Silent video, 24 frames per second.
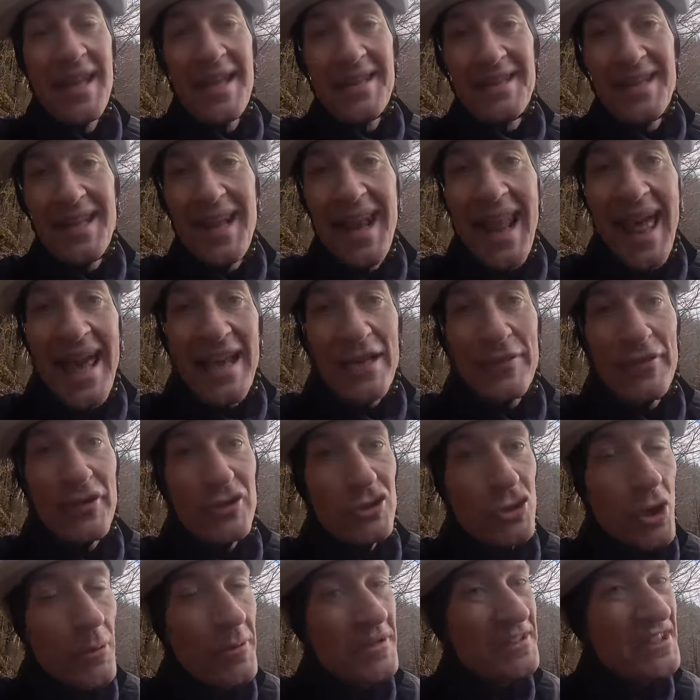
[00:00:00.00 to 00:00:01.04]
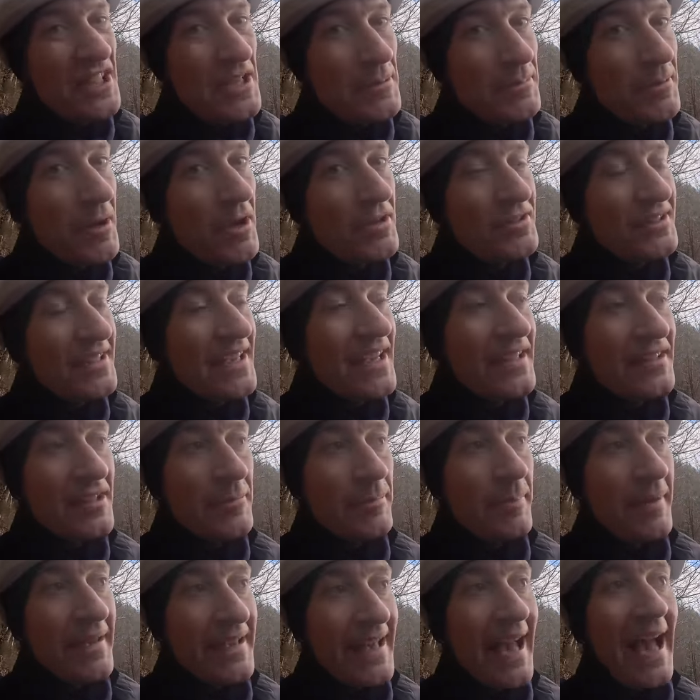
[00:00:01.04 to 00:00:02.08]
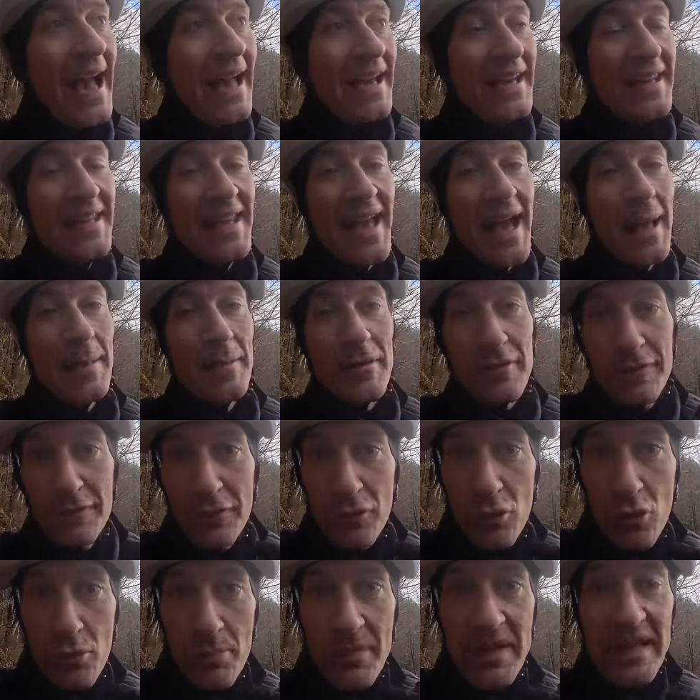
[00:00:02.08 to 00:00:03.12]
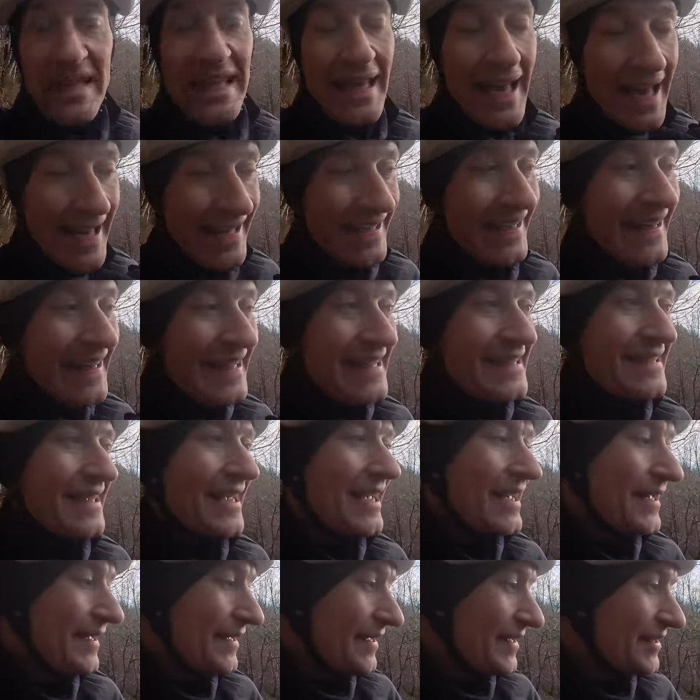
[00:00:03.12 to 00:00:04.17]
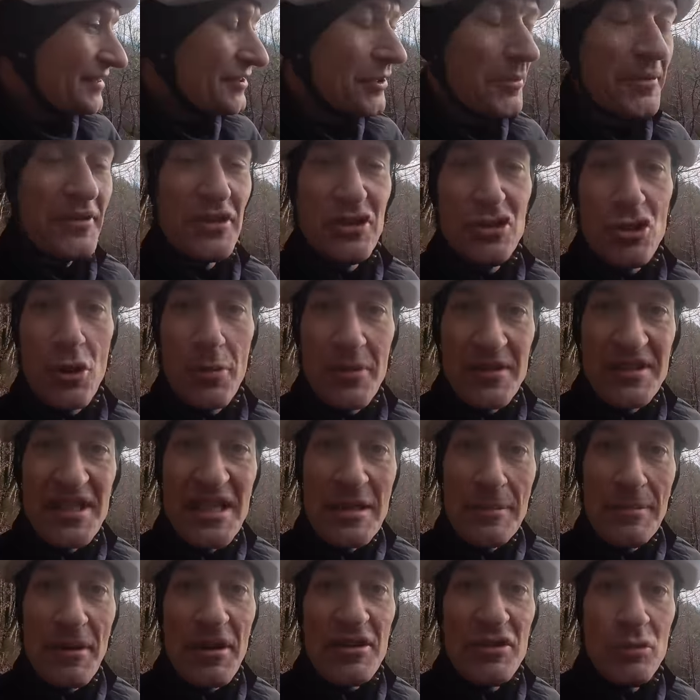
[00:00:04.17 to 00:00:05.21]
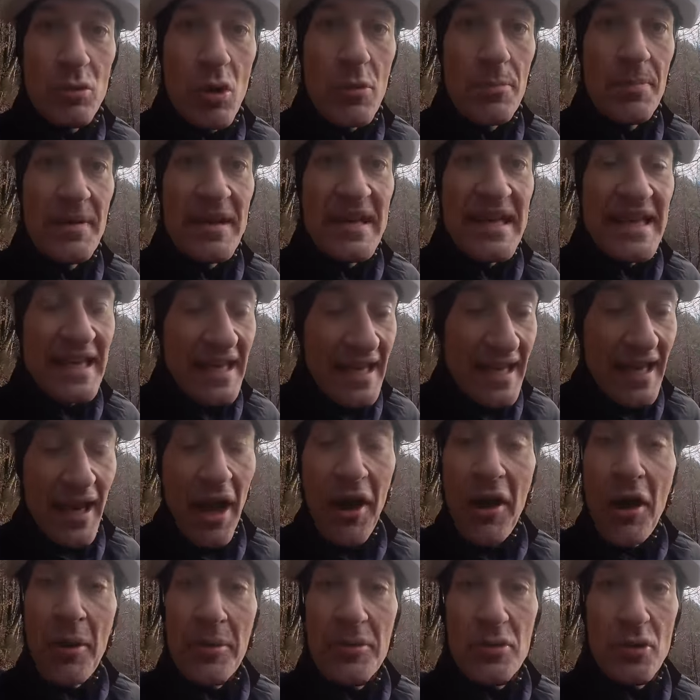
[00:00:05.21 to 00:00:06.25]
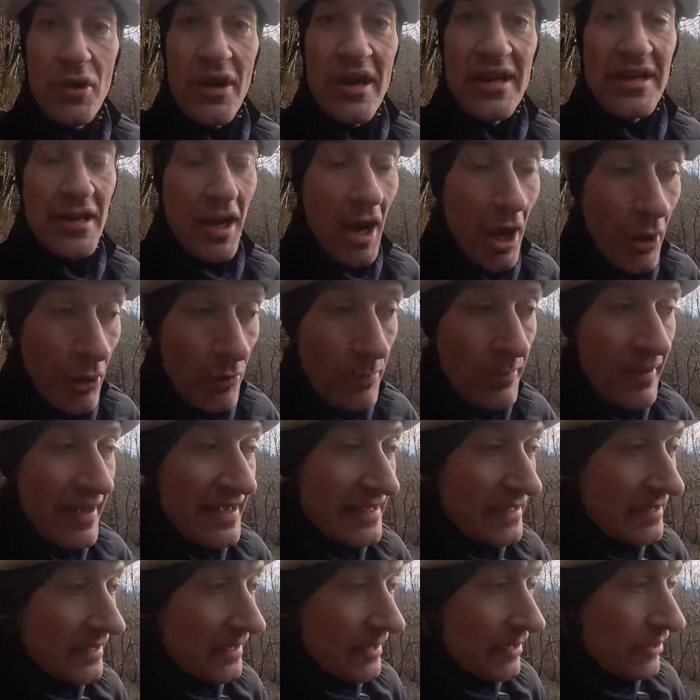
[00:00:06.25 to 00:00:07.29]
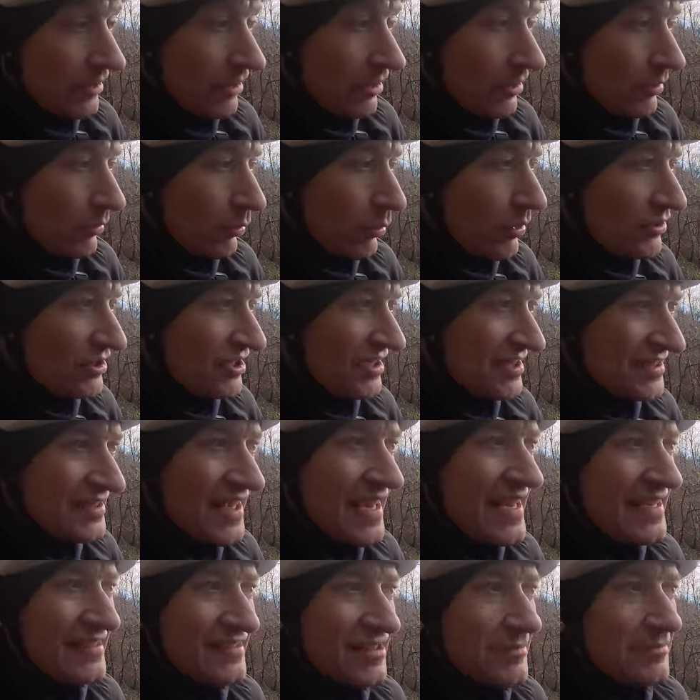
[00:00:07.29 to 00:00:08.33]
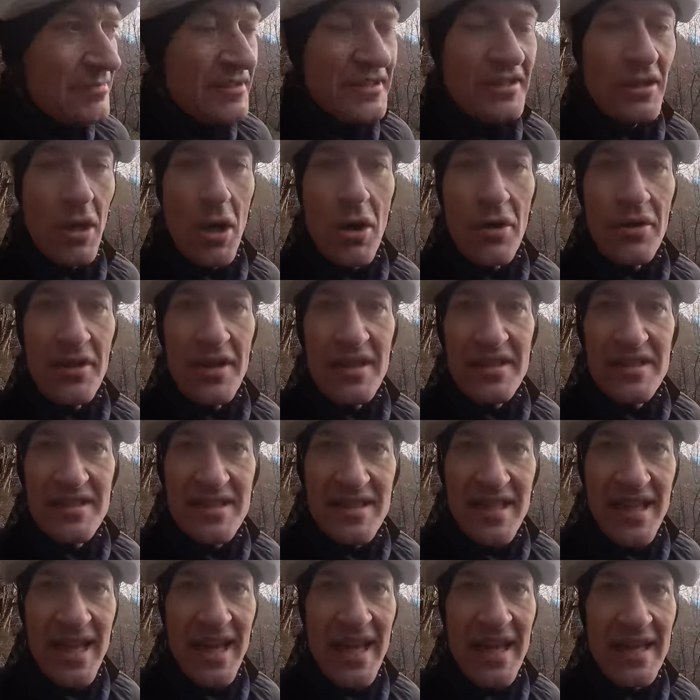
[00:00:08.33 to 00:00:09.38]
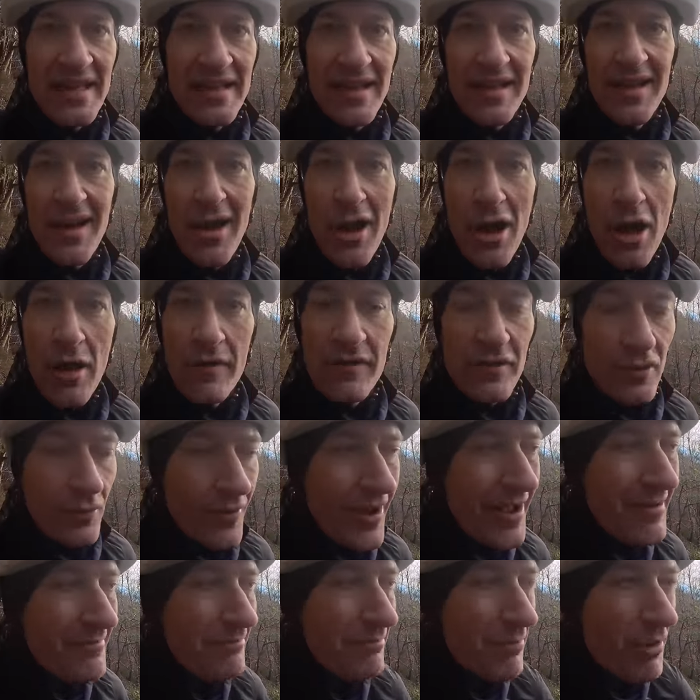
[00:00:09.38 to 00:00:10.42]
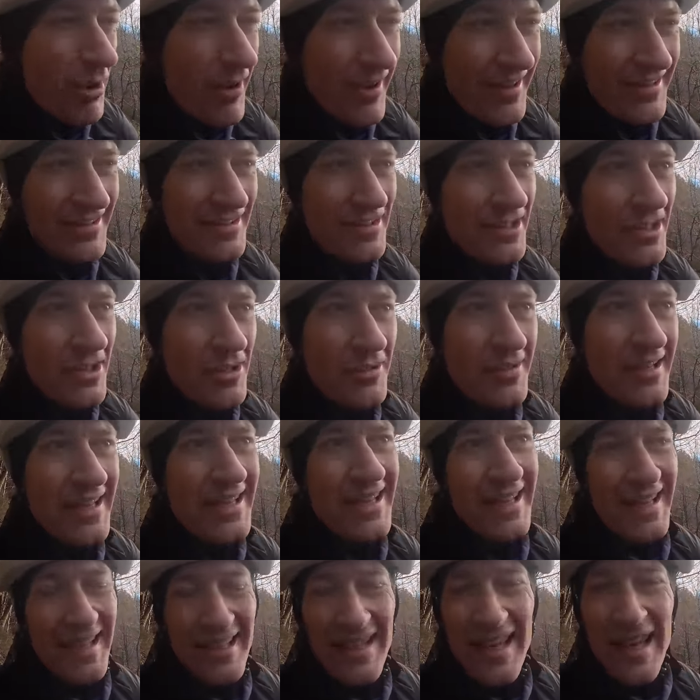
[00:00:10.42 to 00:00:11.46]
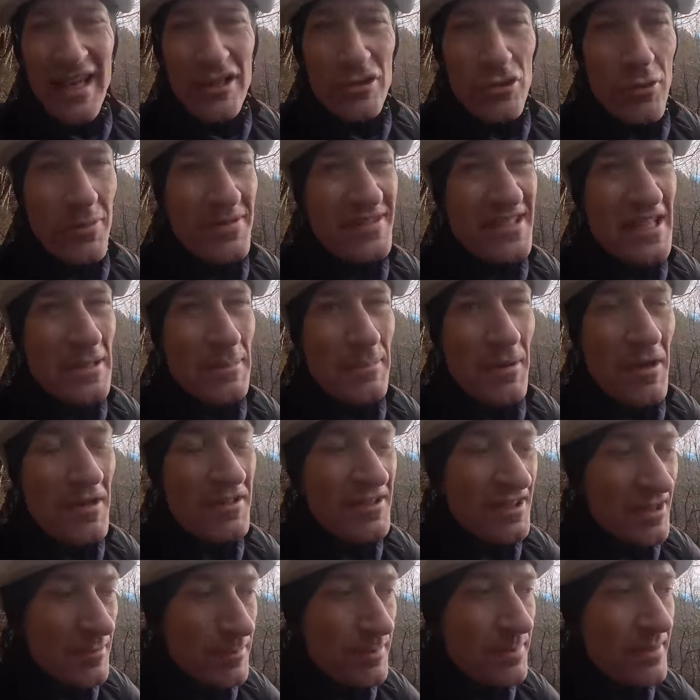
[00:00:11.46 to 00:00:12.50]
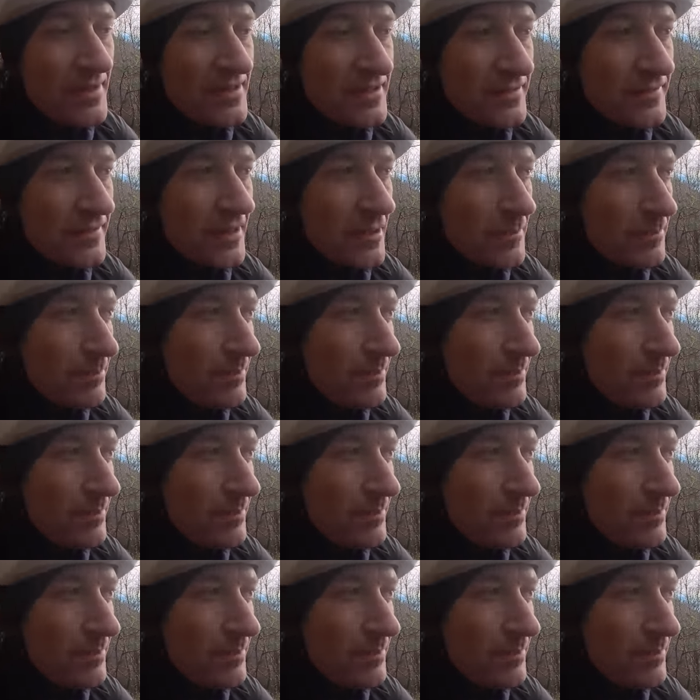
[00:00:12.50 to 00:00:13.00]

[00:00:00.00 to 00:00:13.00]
The lack of a dropper seat post is a big handicap for me at least so a of seat post would be an upgrade I would make, which is saying something on a 10 and a half grand bike. So yeah, dropper seat post is a bit of a